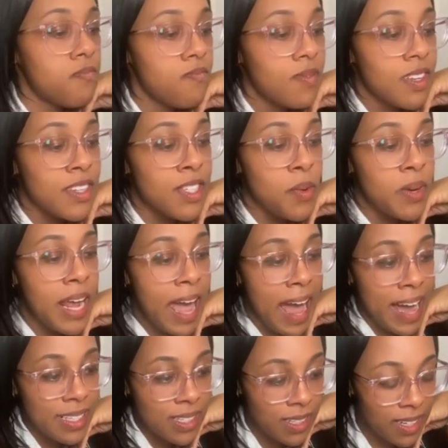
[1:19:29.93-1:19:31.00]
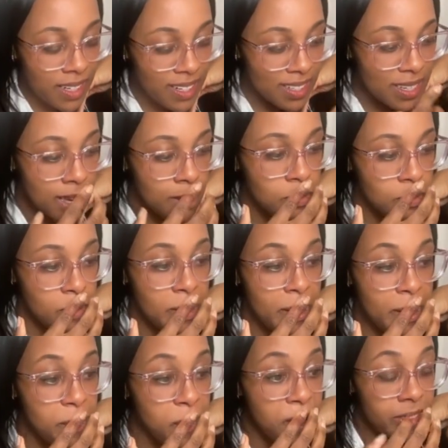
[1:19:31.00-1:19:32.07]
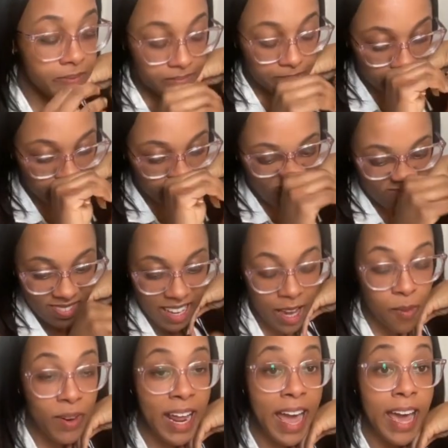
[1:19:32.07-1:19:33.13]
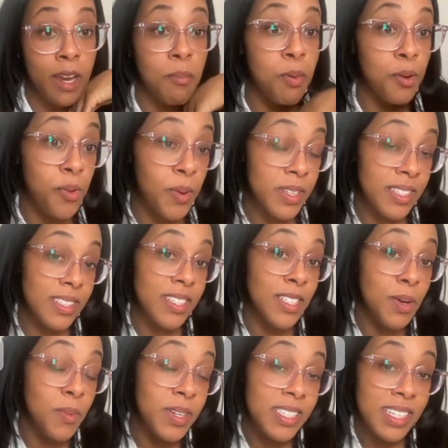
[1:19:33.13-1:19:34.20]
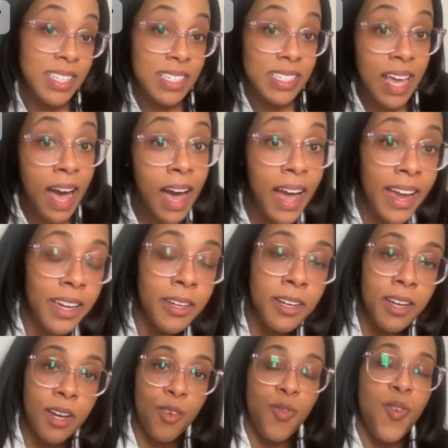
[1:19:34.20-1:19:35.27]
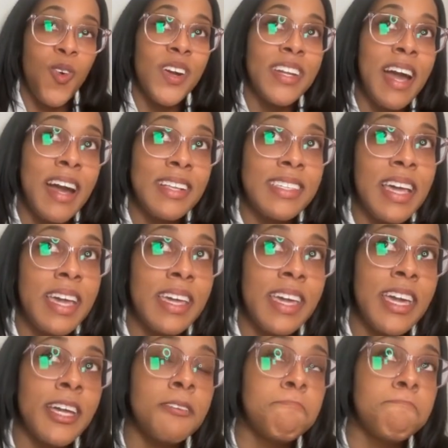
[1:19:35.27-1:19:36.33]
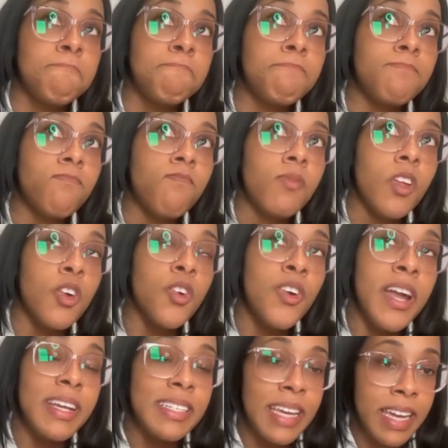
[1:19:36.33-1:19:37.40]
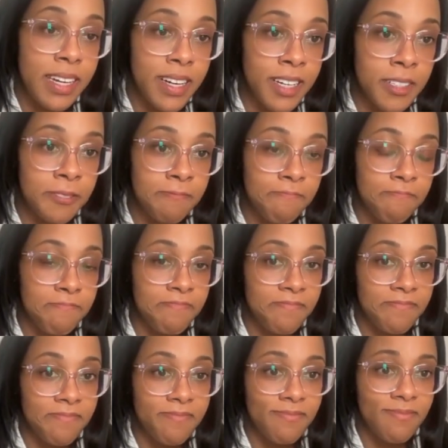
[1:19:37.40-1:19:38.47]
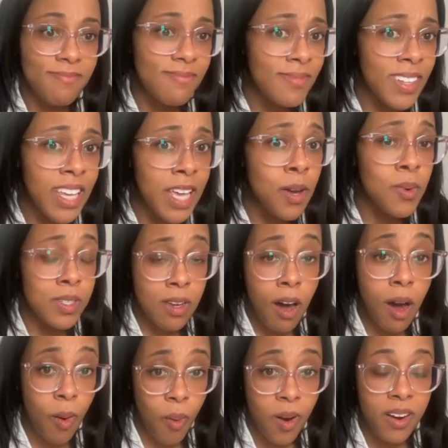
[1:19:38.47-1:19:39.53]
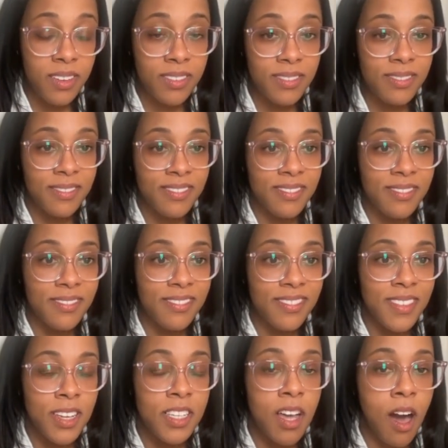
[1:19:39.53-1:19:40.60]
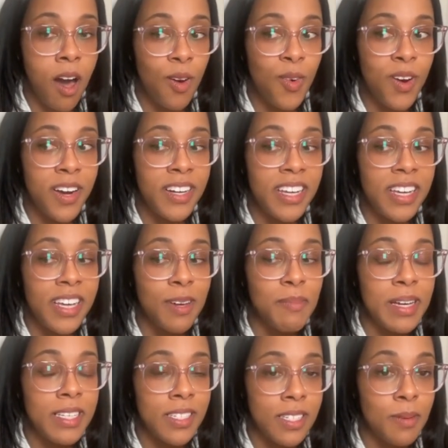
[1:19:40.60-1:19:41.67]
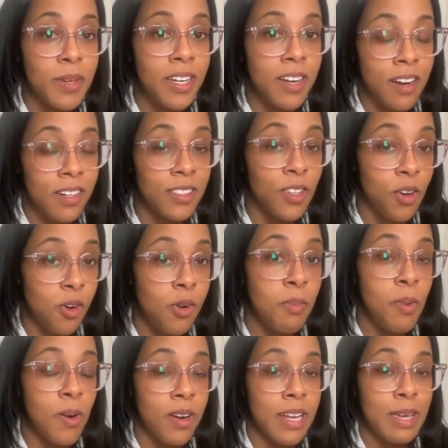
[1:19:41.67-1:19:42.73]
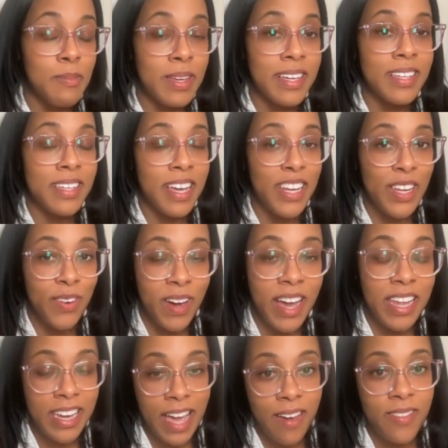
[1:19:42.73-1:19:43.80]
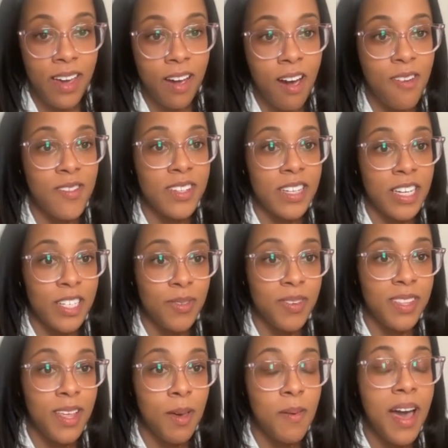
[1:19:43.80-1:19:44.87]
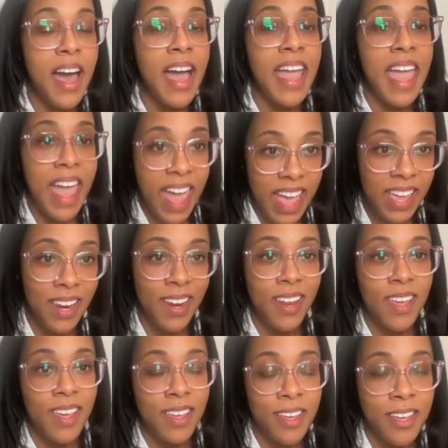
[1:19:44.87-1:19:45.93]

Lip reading: So when I had to lead a team of people, and when I had to pull someone to the side for not taking correct data, it was awkward. It was awkward and my stomach hurt the whole morning because I knew I had to have that conversation with them. I hated it.